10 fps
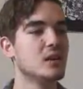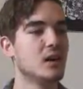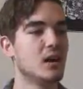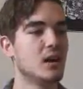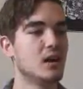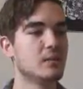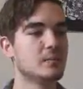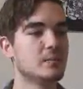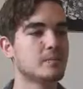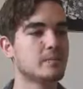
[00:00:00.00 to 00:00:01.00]

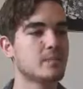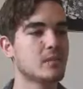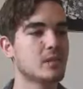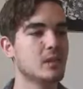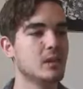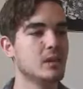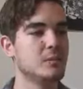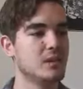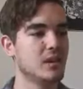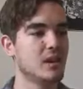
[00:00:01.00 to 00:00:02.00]

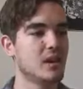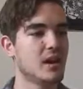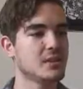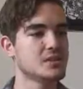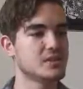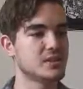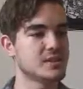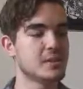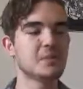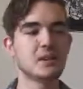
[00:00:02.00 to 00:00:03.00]
But yeah, actually,
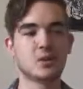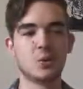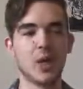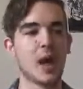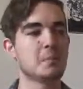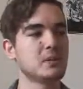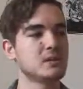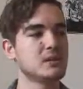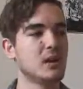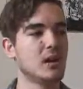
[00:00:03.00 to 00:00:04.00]
something cool
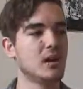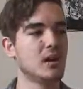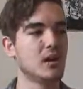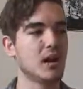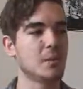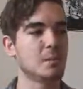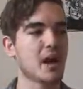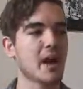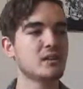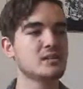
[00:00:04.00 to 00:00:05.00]
happened at
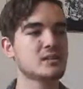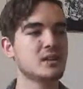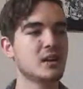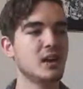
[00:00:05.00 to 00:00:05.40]
PAX.